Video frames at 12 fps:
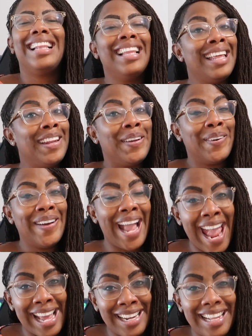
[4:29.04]
clinical
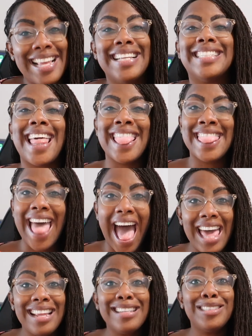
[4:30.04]
analyst.
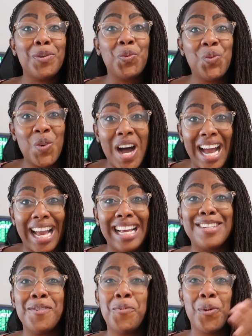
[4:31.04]
That is
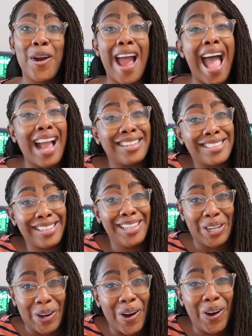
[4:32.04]
what we're actually
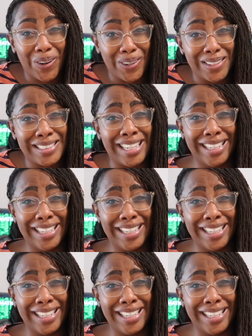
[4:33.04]
called.